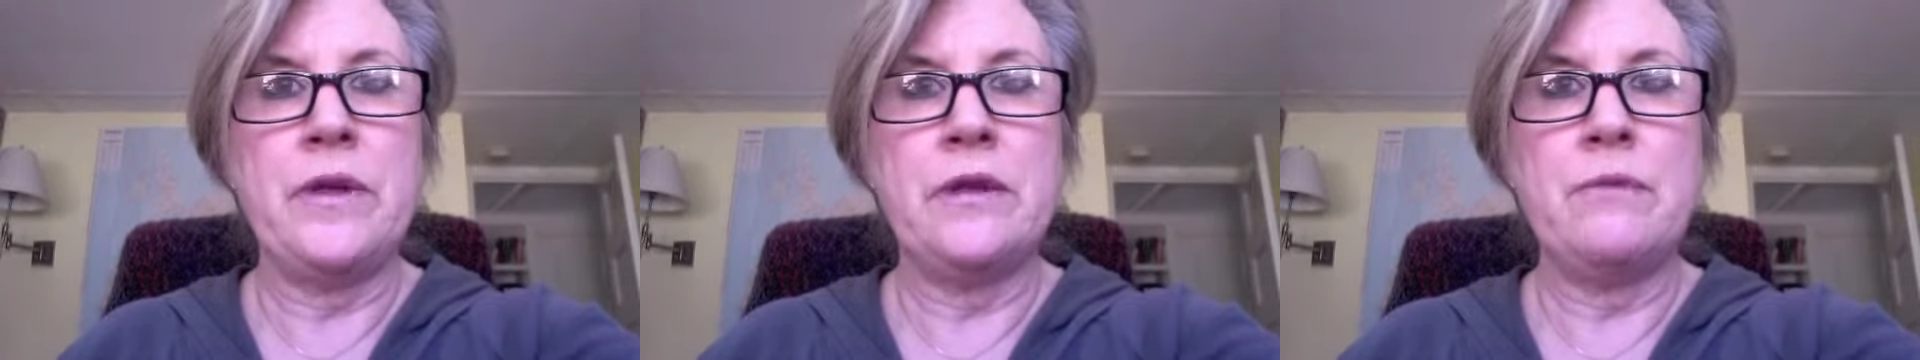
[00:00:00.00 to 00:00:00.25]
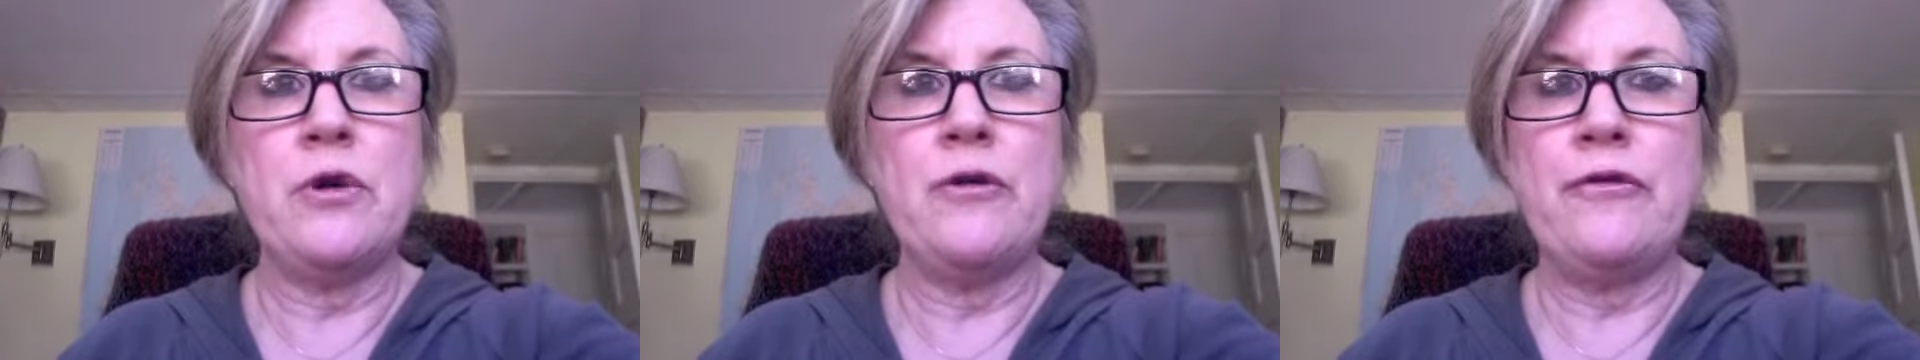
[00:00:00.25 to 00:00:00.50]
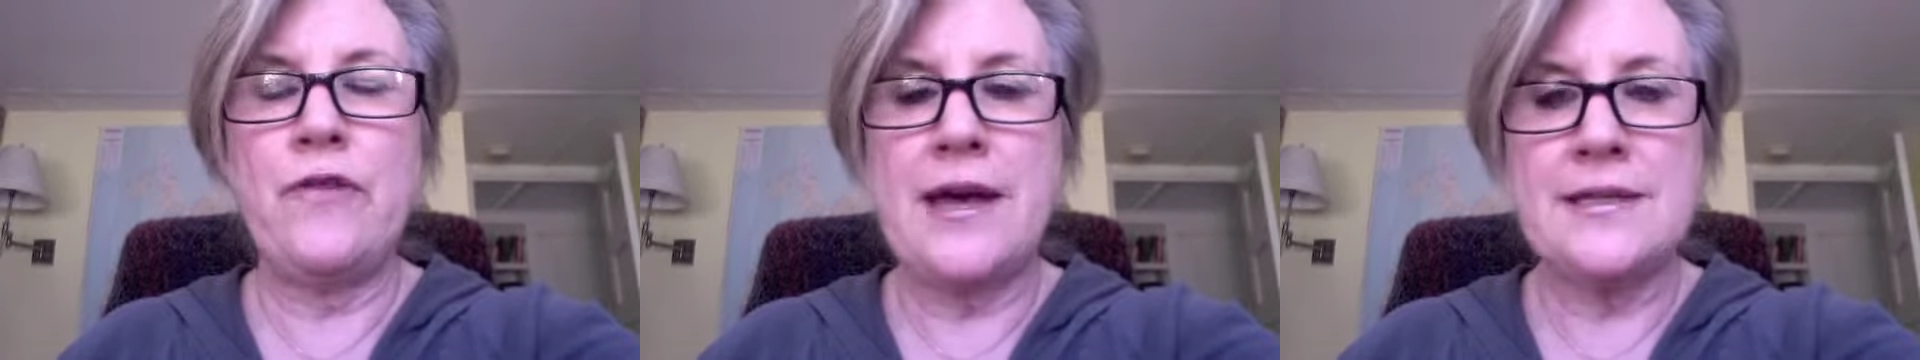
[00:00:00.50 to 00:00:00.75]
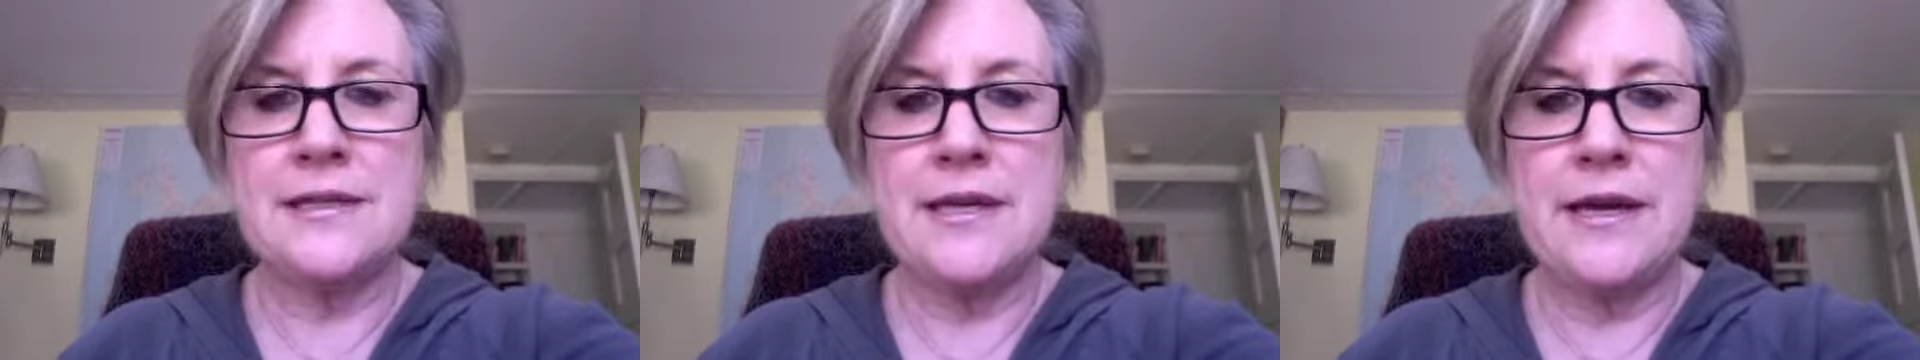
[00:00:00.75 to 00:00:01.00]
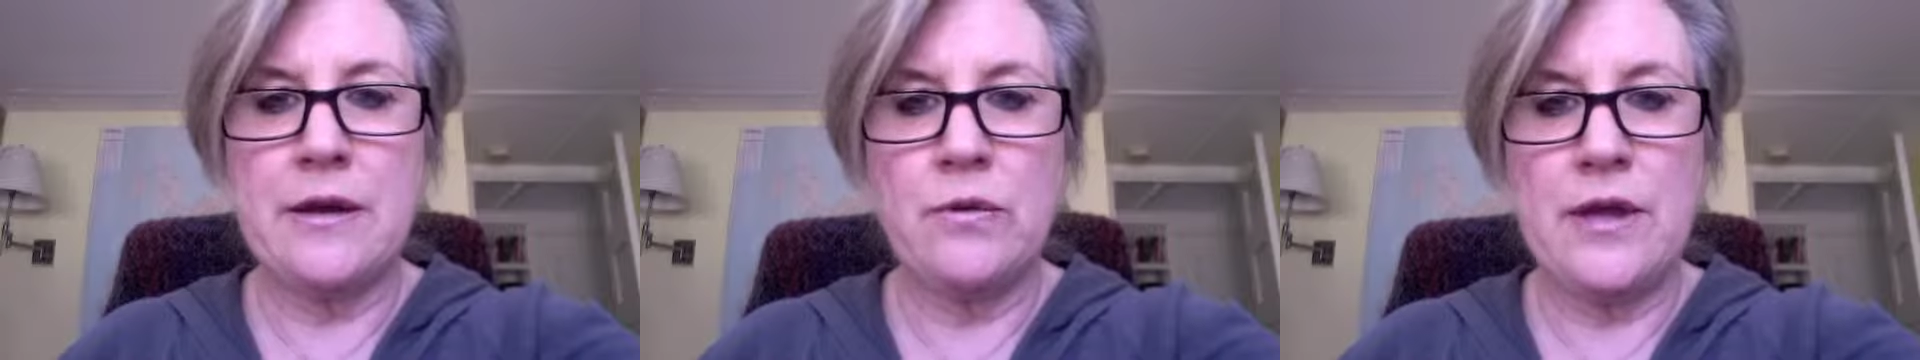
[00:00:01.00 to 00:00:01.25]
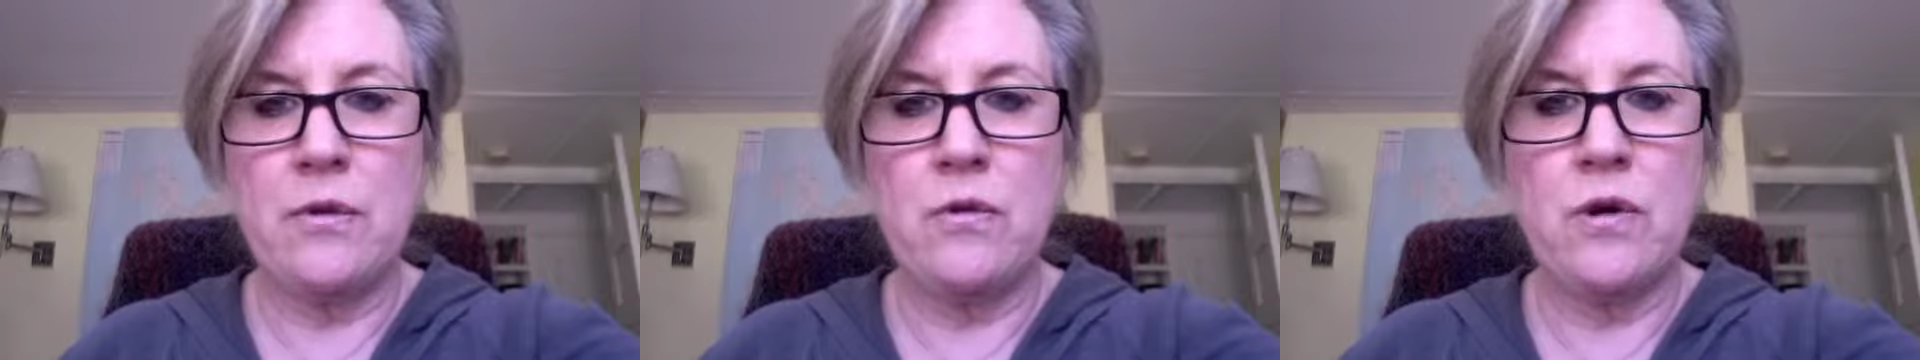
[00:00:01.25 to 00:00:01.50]
the more fascinating
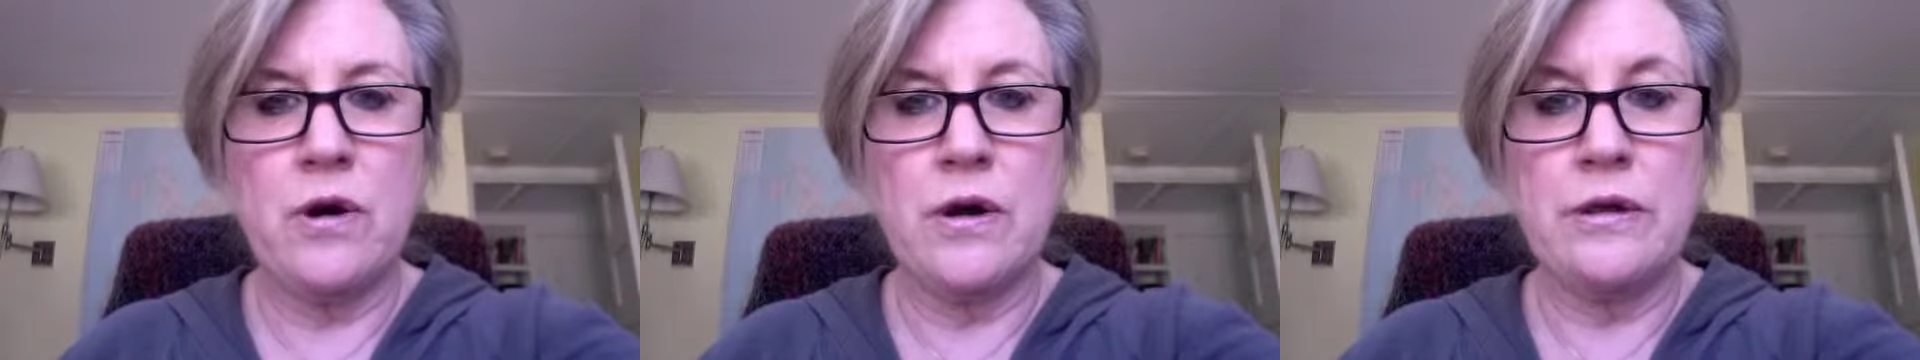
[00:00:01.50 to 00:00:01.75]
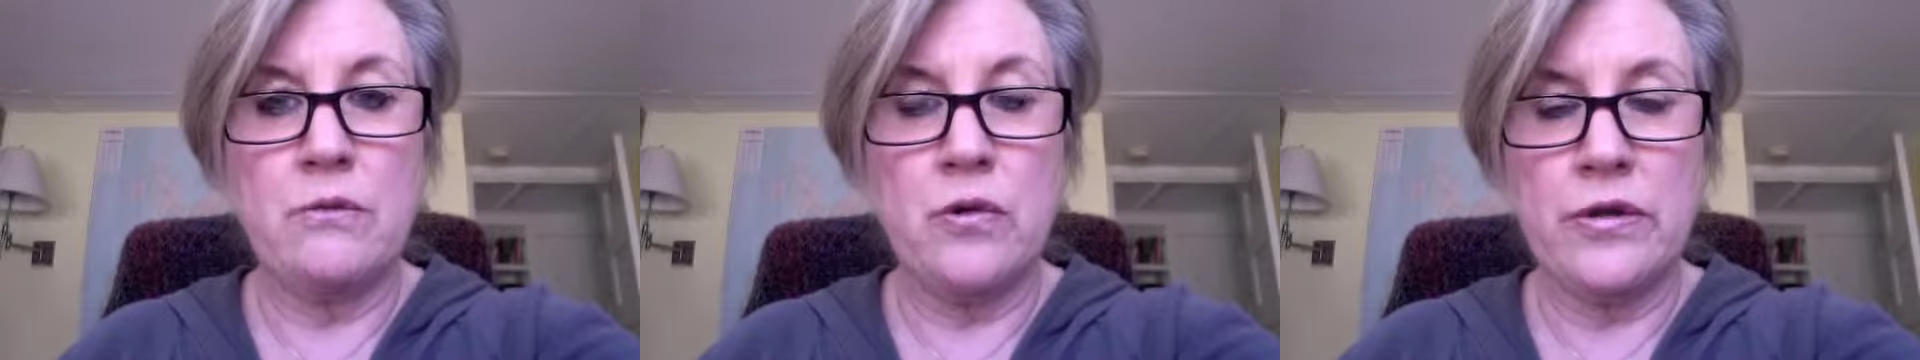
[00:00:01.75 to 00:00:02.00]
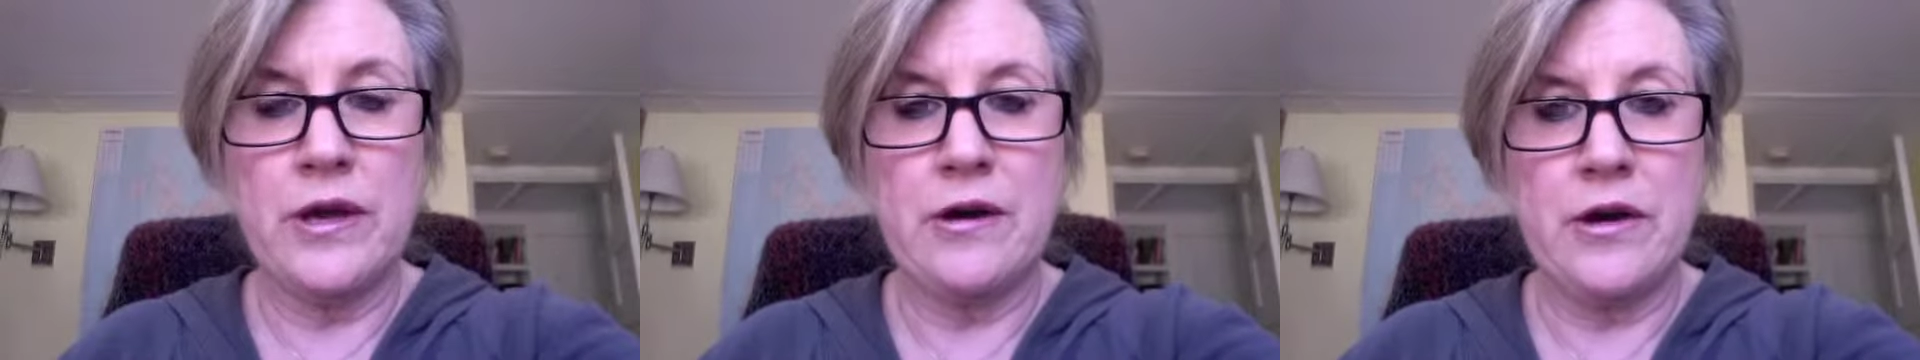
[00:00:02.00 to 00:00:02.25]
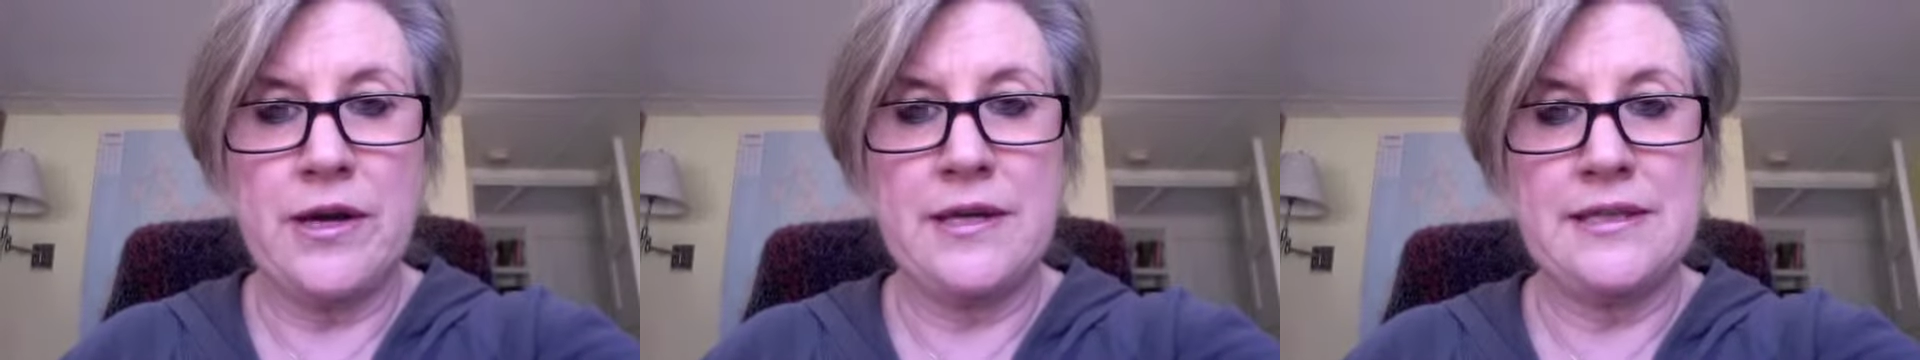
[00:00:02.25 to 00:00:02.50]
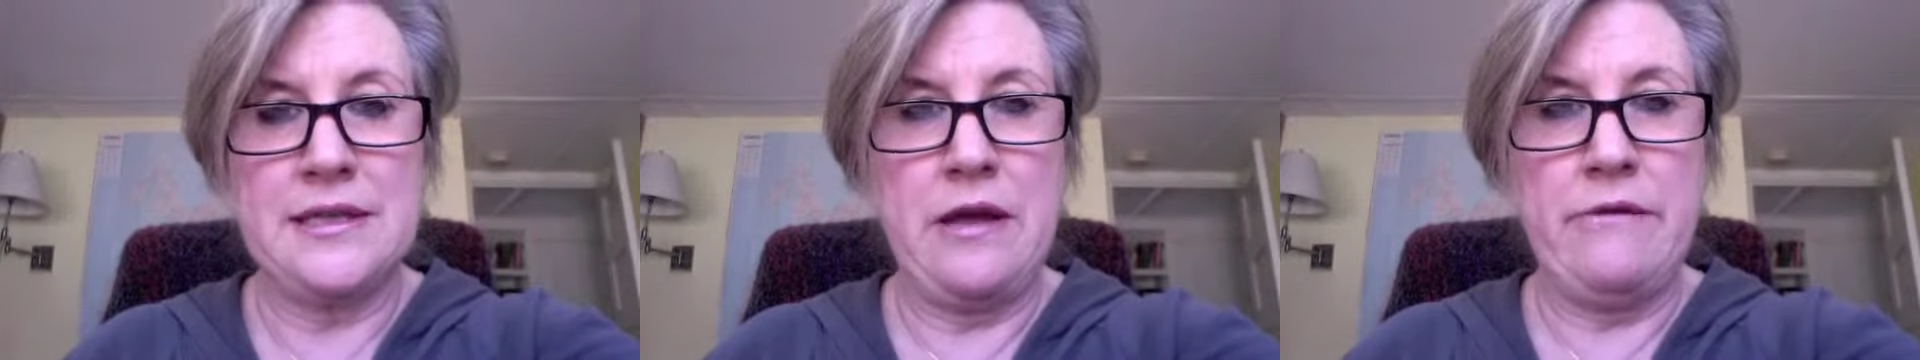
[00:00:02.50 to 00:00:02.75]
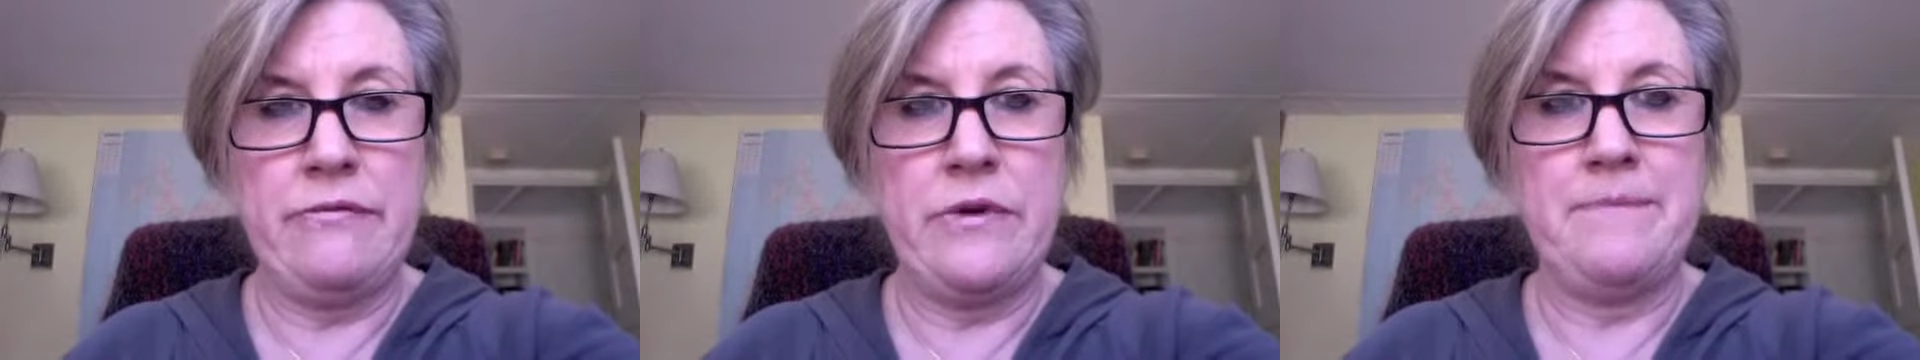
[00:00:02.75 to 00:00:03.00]
they were and the more the audience
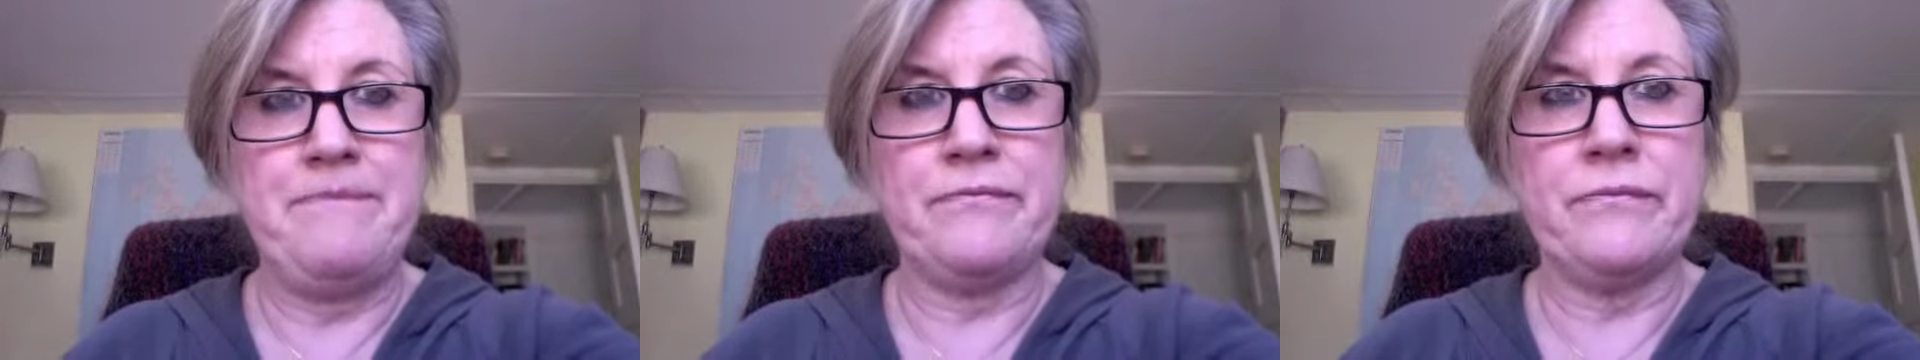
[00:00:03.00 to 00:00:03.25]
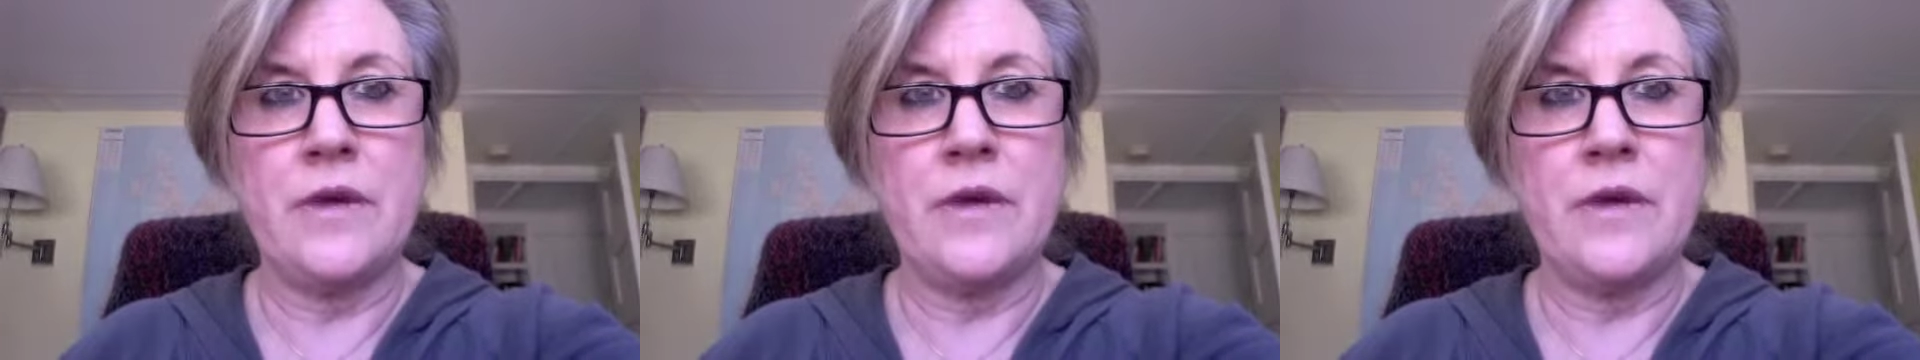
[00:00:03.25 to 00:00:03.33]
loved them.